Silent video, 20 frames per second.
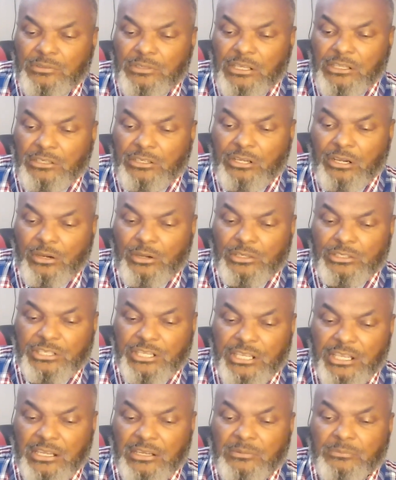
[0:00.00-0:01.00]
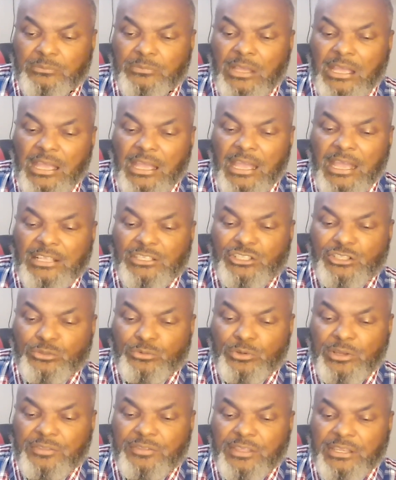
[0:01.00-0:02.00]
encourage him and
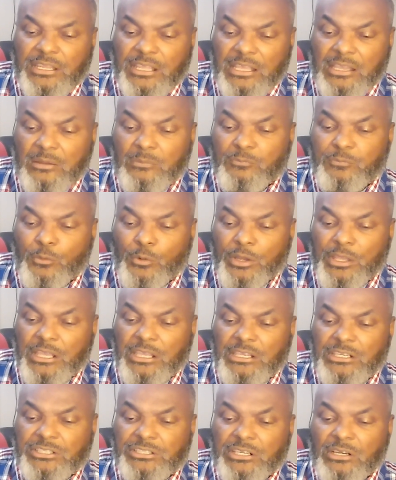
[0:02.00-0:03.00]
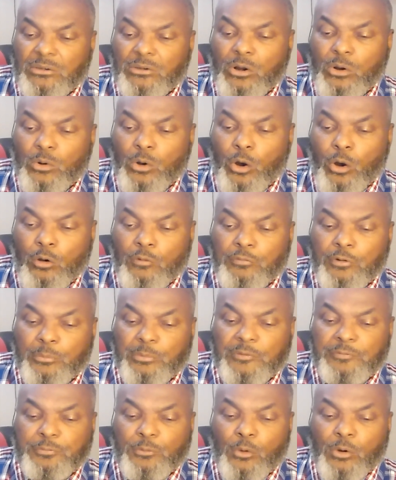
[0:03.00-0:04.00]
strengthen him, for he shall go over
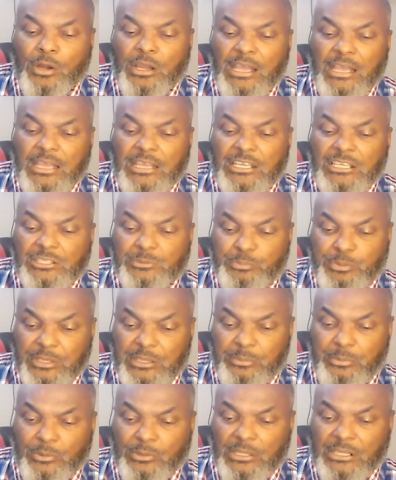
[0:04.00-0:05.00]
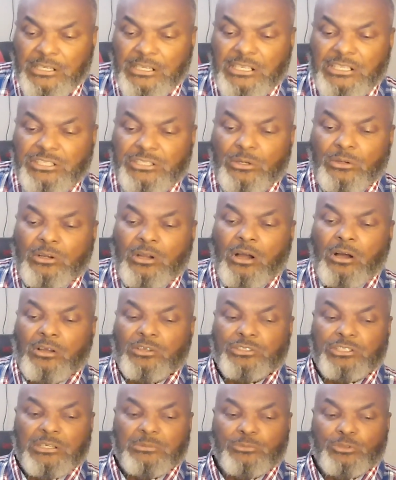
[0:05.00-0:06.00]
before his people, and he shall
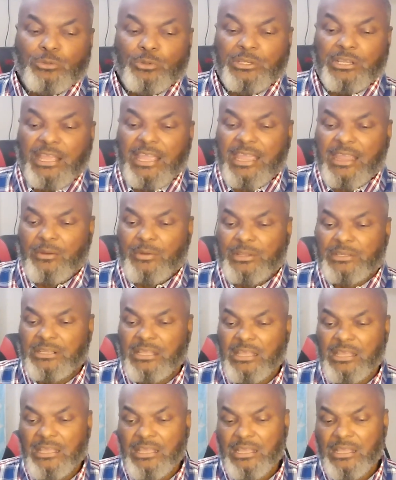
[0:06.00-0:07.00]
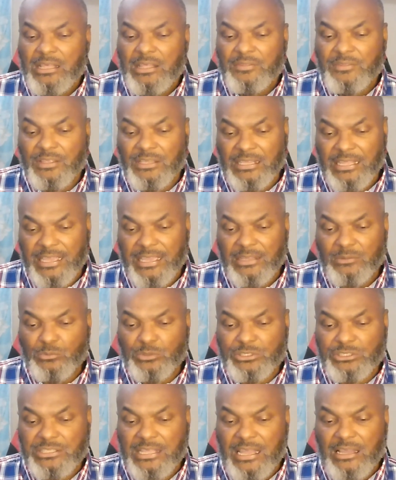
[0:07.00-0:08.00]
cause them to inherit the land
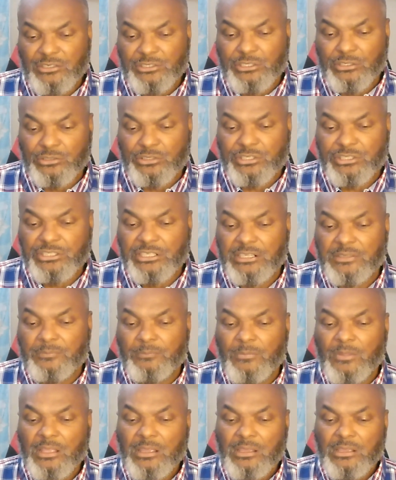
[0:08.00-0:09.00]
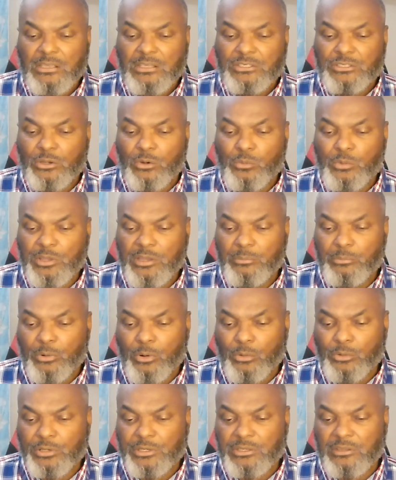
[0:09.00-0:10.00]
which thou shalt see. So we
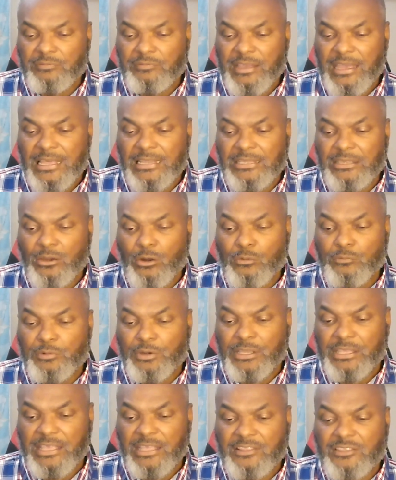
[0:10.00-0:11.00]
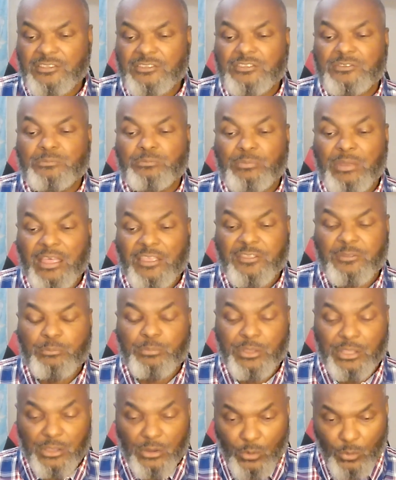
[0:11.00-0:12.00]
abode in the valley over against Beth
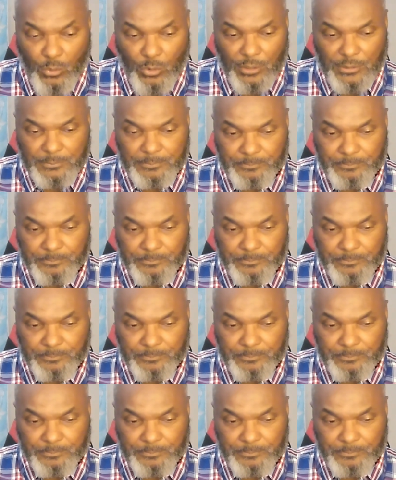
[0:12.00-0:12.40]
Peor.